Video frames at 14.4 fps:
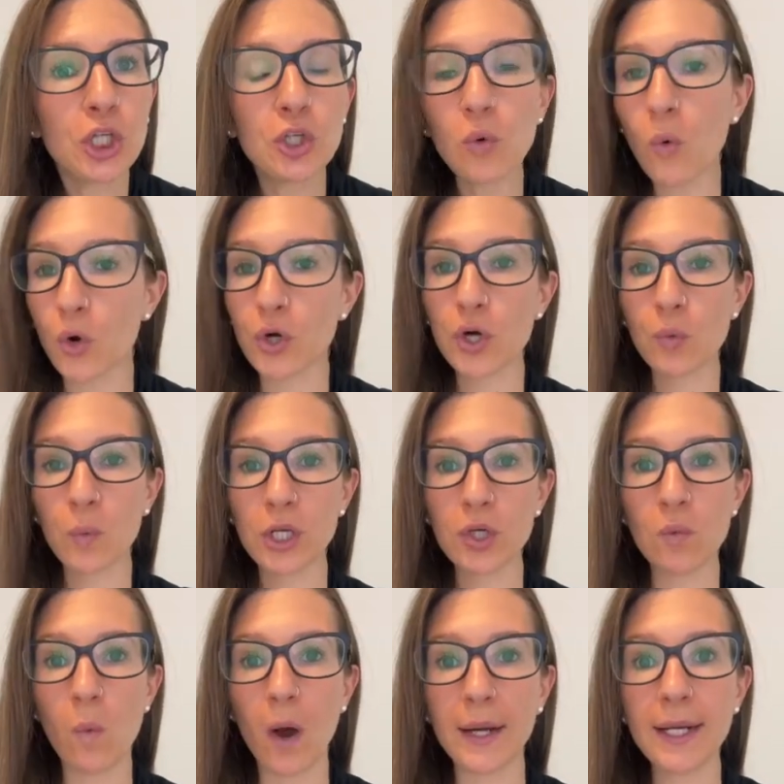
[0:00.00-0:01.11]
You ordered what
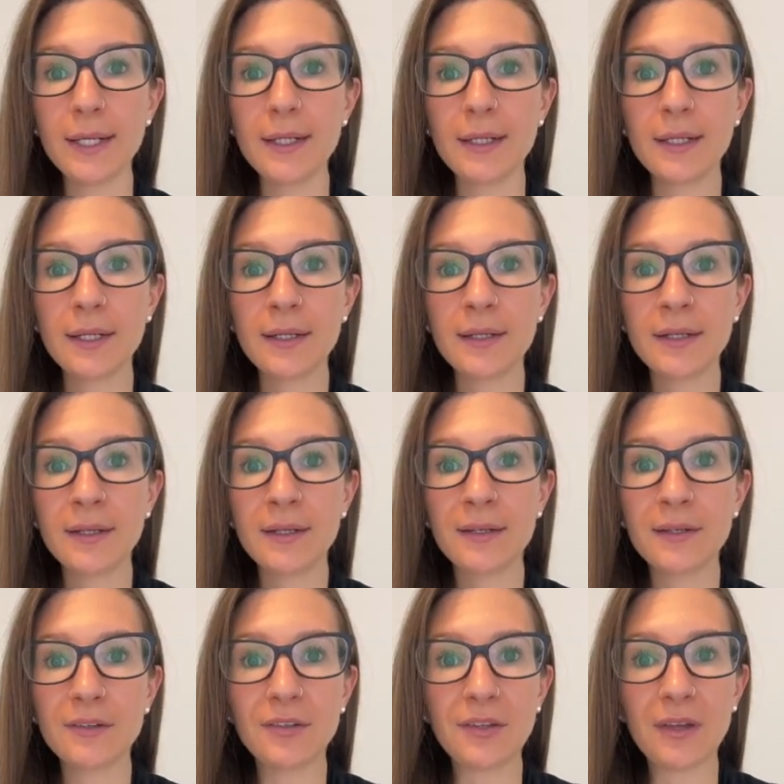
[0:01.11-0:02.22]
you wanted
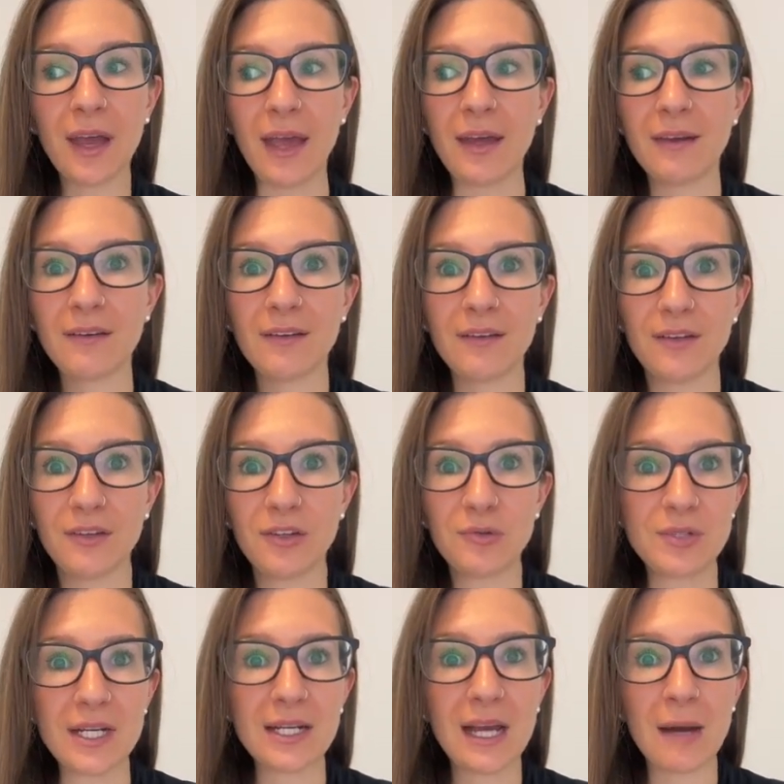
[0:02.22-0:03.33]
and you
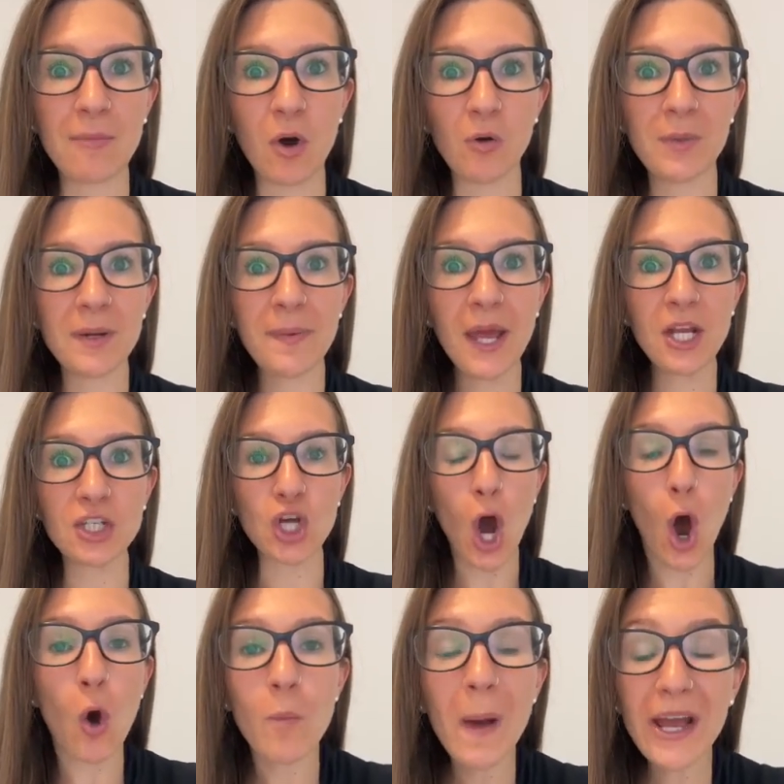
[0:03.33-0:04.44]
didn't come home and binge.
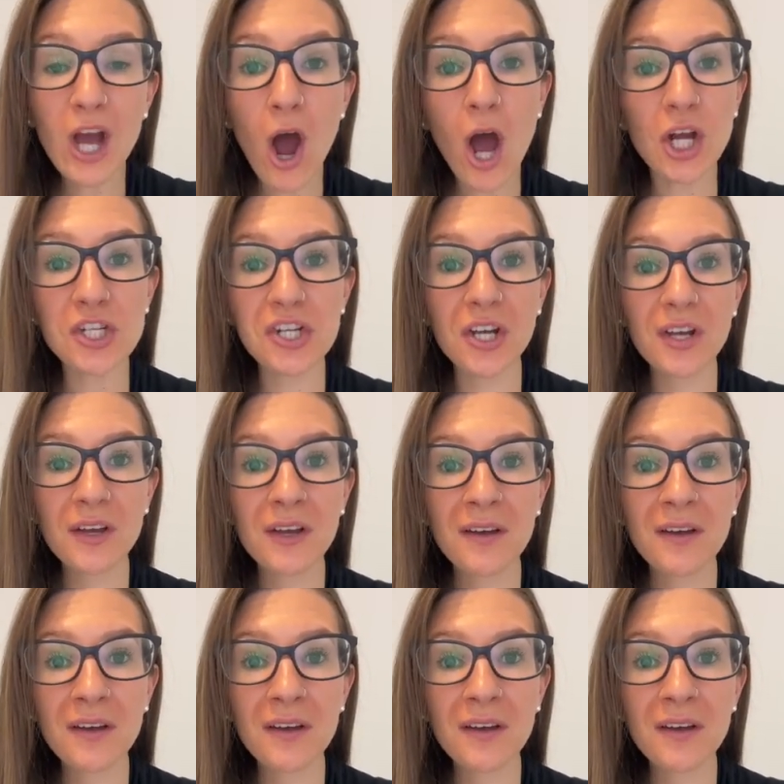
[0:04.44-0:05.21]
Oh my gosh.